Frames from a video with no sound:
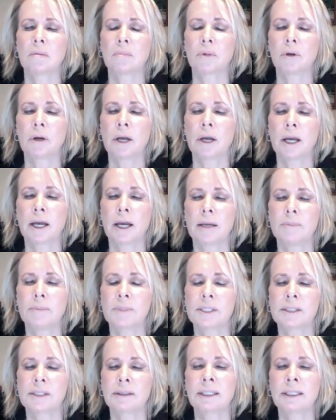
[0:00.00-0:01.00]

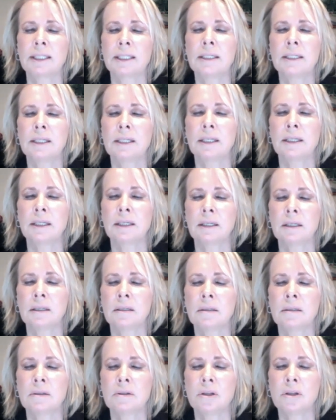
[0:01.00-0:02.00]
Perhaps leaning
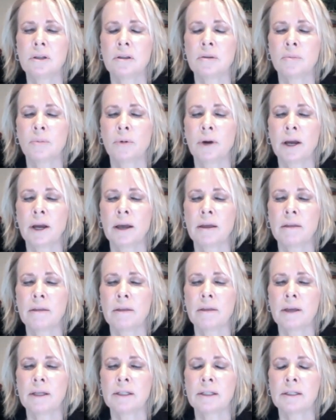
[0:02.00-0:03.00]
into the breath
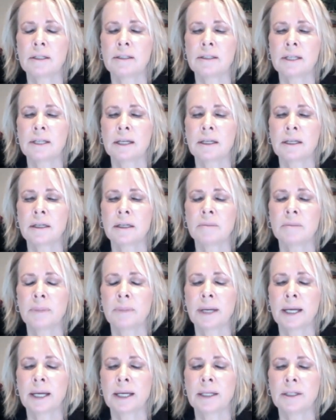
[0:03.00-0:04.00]
as a steady
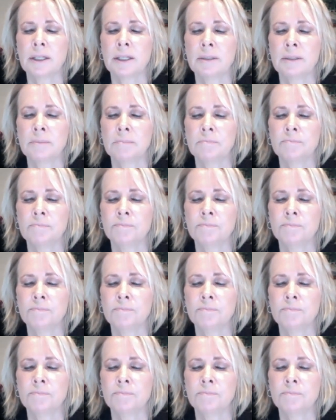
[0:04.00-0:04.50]
companion,